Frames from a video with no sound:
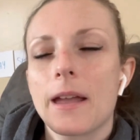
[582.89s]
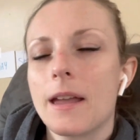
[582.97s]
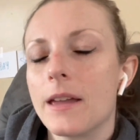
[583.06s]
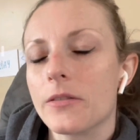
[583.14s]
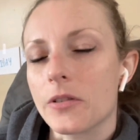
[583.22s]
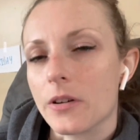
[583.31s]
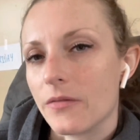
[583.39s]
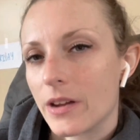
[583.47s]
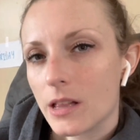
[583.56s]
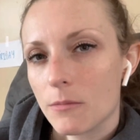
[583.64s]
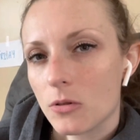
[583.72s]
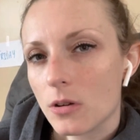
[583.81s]
And they're
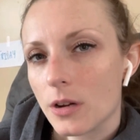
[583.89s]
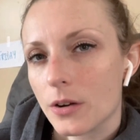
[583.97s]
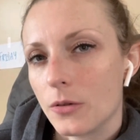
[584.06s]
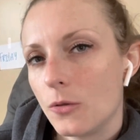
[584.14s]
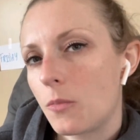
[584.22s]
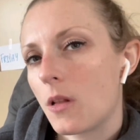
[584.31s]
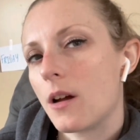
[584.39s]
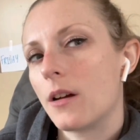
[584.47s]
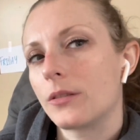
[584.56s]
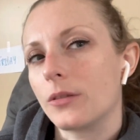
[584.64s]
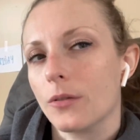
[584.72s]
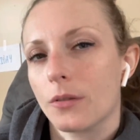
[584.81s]
available on
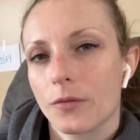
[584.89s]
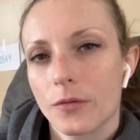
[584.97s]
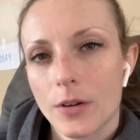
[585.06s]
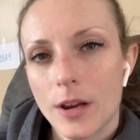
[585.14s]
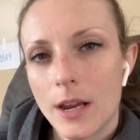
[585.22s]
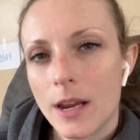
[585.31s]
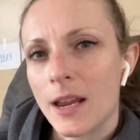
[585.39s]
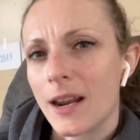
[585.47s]
Hoopla, so they're free,